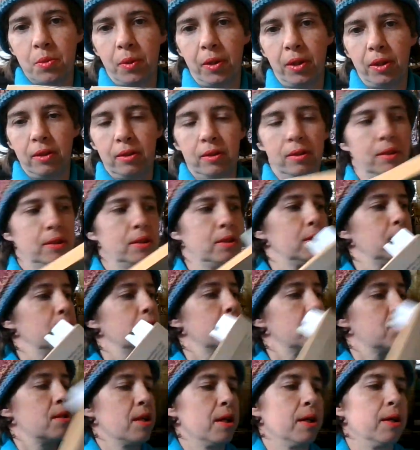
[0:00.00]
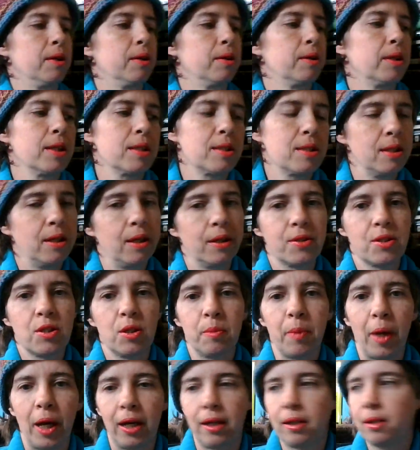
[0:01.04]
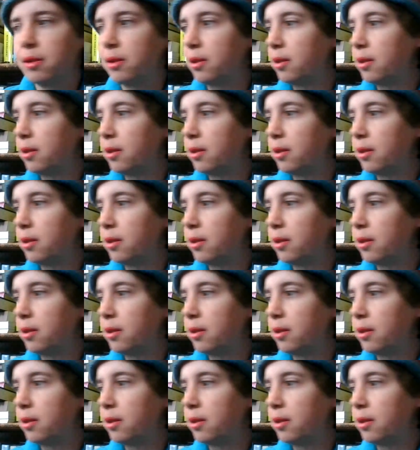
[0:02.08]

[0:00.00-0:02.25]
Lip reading: one. So that's not so bad.